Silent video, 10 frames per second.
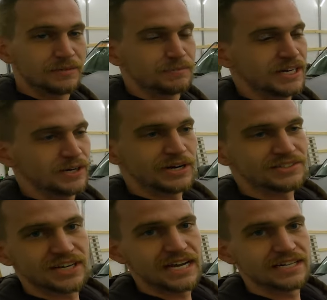but
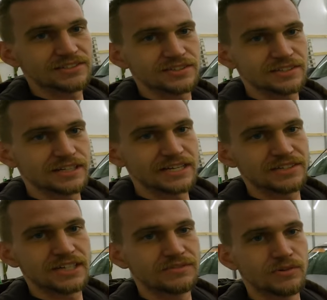anyways, guys, thanks
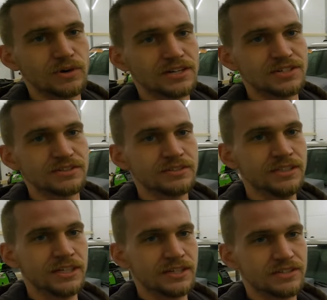again for watching.
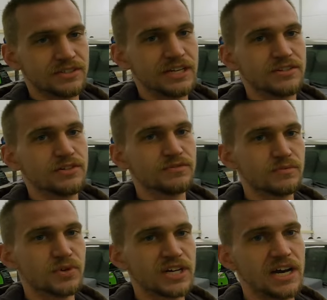Stay tuned for
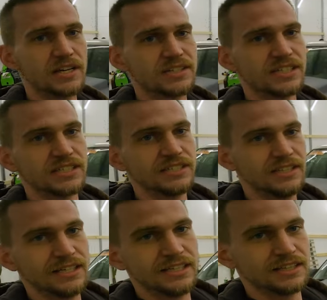more content.
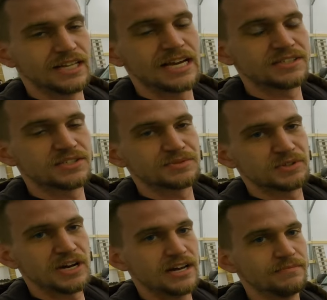Like and
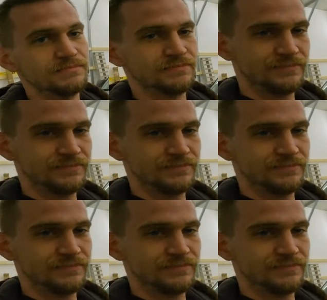subscribe.